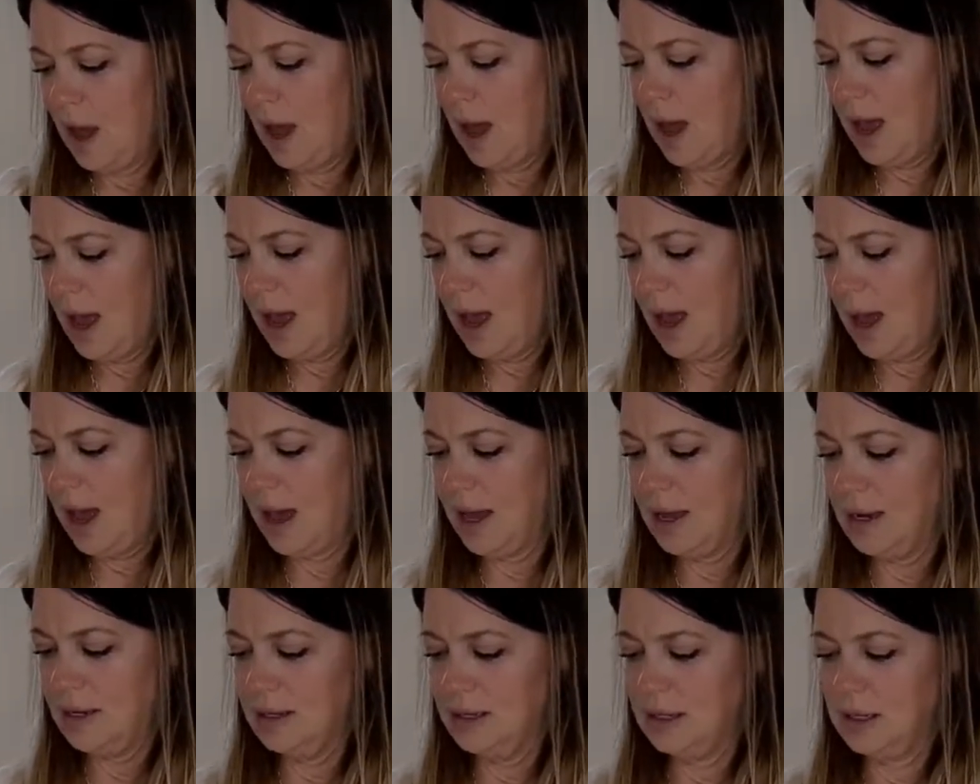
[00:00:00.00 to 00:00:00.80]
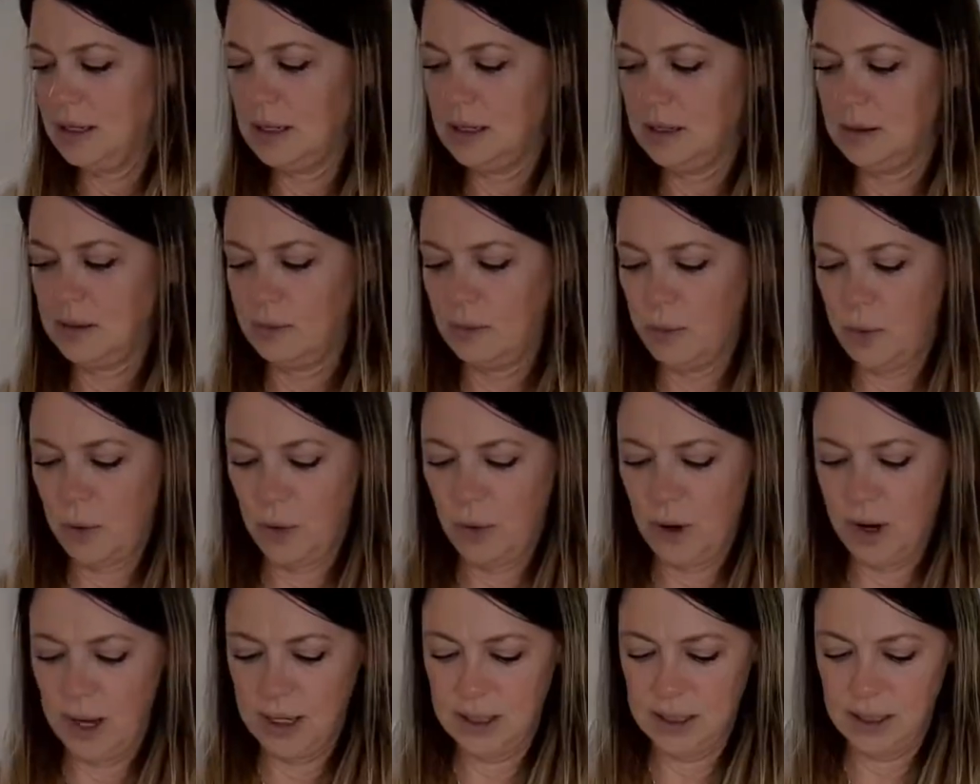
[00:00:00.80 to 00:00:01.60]
and
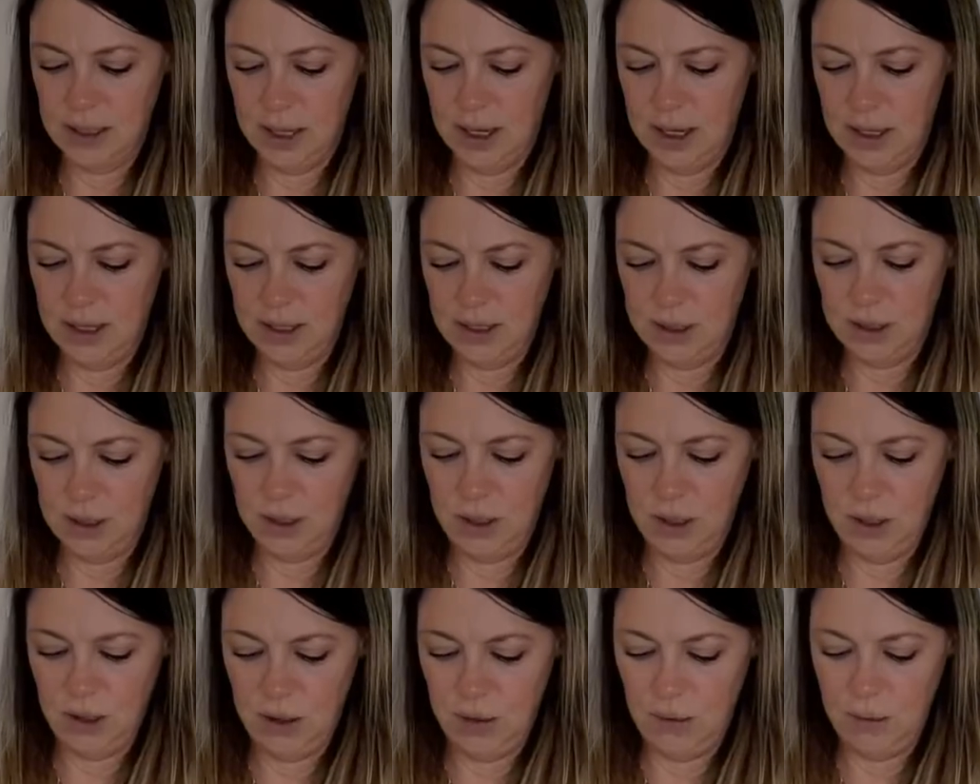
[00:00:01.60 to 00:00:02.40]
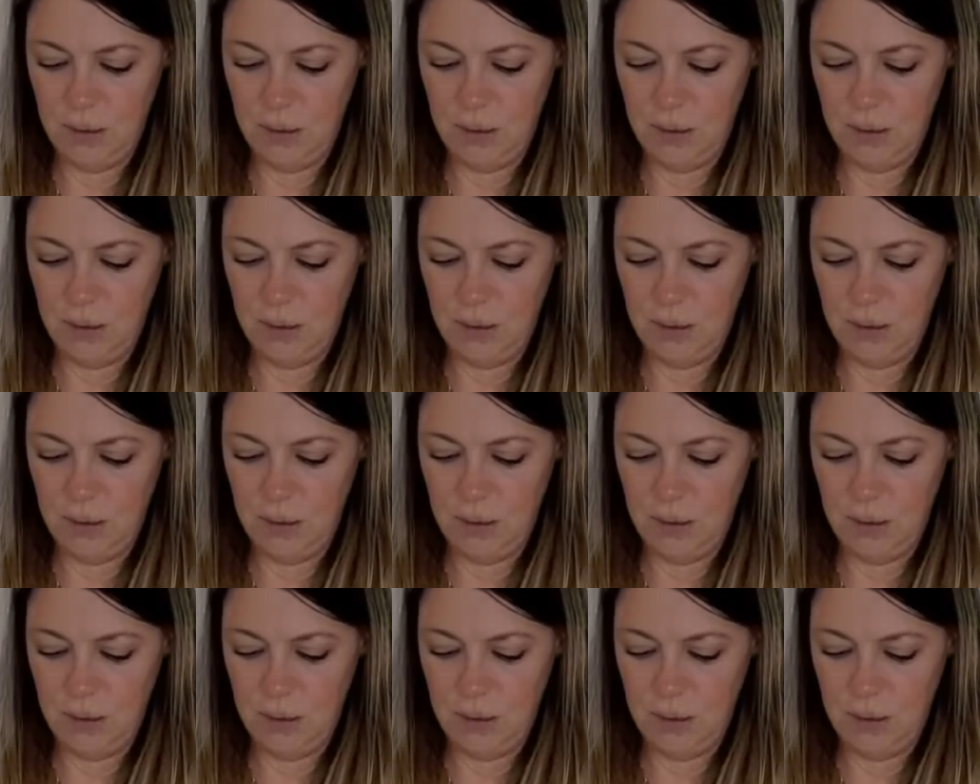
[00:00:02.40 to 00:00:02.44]
pour it into